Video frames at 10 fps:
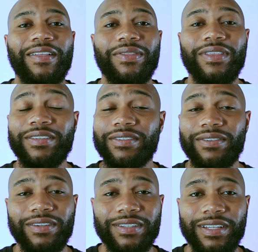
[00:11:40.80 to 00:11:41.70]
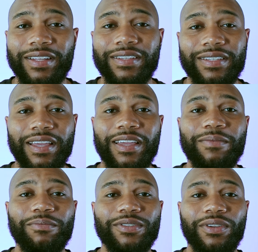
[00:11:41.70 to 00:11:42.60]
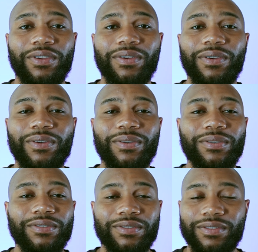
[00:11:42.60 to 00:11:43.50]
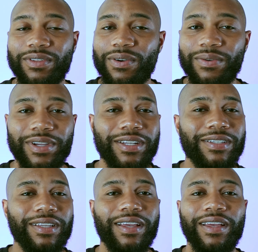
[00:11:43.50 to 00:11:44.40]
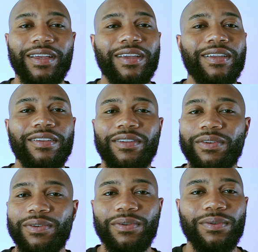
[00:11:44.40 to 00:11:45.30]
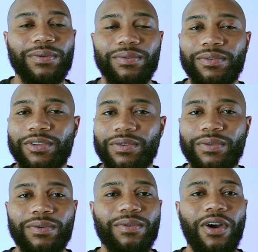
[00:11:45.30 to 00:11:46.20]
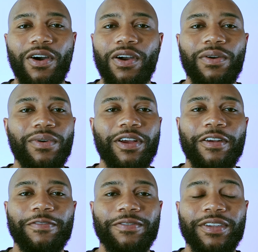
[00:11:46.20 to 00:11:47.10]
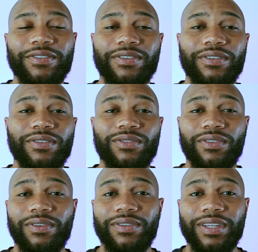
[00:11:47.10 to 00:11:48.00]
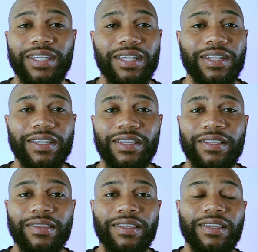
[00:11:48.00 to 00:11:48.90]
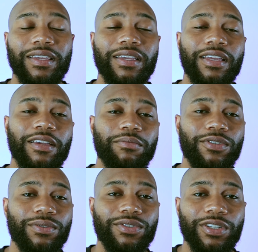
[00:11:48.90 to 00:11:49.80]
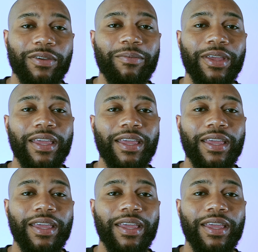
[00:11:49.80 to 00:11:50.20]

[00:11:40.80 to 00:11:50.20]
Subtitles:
this is going to stay the same. So no redesign, no new hardware features. You're only getting the M2 chip